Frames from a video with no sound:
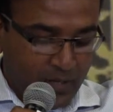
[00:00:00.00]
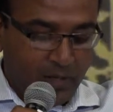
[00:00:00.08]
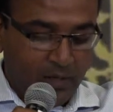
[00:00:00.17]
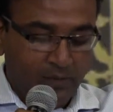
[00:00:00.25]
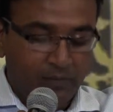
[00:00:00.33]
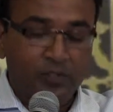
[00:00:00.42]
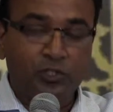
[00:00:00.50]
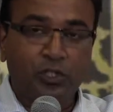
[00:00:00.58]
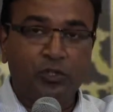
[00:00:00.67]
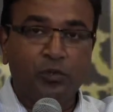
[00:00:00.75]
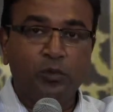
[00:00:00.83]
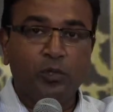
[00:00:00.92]
The
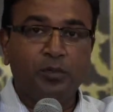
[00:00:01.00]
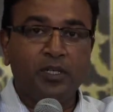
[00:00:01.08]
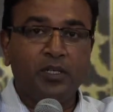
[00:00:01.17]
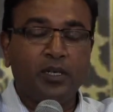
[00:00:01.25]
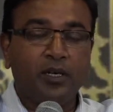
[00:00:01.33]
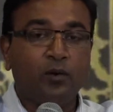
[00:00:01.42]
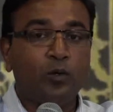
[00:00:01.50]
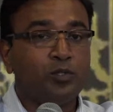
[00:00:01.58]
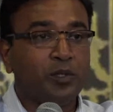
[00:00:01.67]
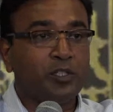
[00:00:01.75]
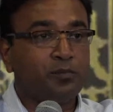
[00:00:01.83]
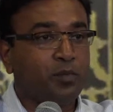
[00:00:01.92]
children will be
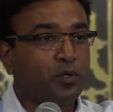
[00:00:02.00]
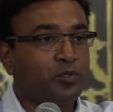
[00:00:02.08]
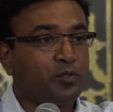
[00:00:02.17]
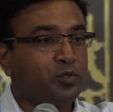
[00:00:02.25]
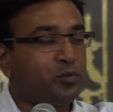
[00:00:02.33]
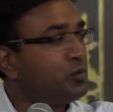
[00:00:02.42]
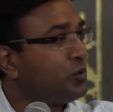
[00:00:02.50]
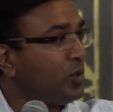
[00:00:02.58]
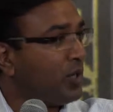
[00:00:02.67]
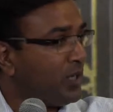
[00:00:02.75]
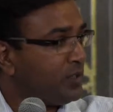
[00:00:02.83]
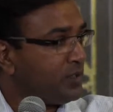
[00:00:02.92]
also exposed
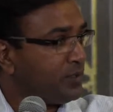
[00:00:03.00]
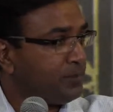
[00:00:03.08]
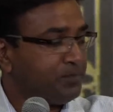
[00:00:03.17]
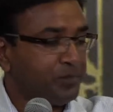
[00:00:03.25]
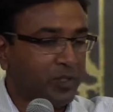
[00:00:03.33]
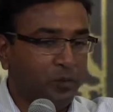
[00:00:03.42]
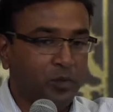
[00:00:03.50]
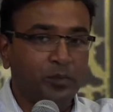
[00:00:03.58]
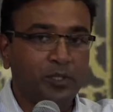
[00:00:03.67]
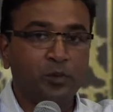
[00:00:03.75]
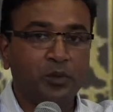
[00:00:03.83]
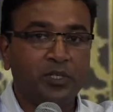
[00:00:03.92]
to arts. They
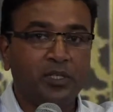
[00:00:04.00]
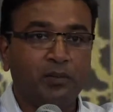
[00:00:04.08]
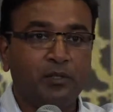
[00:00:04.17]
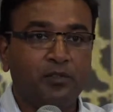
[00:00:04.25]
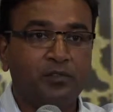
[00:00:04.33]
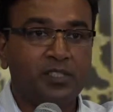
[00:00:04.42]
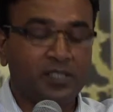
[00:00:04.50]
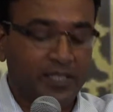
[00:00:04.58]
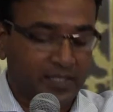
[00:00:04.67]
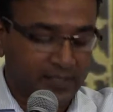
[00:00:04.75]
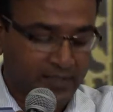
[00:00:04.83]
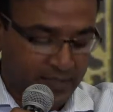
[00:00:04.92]
will be doing a bit of
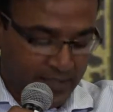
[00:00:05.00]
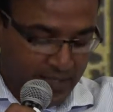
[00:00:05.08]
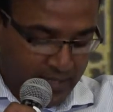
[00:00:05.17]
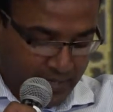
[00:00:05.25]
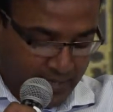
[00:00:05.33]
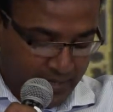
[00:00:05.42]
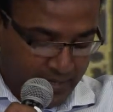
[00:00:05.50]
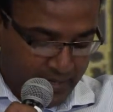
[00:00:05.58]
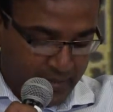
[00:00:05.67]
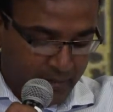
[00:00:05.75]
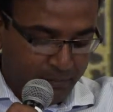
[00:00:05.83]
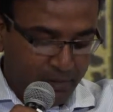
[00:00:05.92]
design
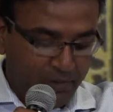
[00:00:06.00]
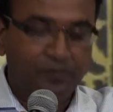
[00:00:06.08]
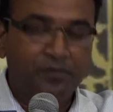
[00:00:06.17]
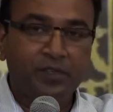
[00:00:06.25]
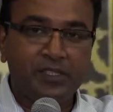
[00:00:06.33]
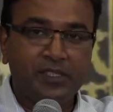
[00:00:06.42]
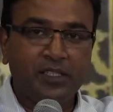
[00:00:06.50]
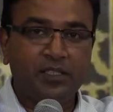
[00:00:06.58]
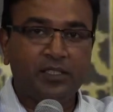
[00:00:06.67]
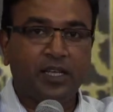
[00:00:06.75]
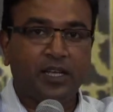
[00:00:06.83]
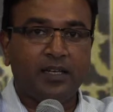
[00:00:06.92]
and a bit of
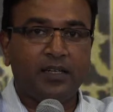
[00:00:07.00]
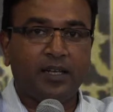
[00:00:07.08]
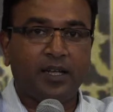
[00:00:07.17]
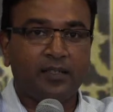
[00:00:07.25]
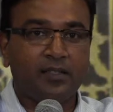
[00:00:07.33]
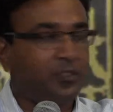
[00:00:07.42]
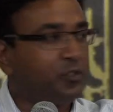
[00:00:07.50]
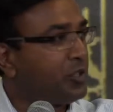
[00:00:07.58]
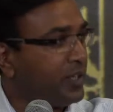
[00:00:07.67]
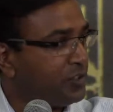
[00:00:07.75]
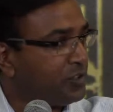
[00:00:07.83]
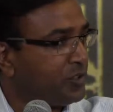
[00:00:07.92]
physical and health
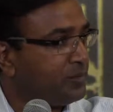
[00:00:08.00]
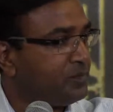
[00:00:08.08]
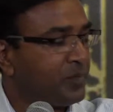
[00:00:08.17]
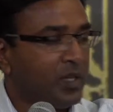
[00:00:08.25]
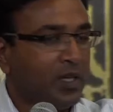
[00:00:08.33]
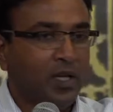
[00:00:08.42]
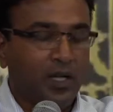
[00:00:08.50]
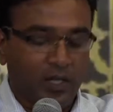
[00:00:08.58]
education.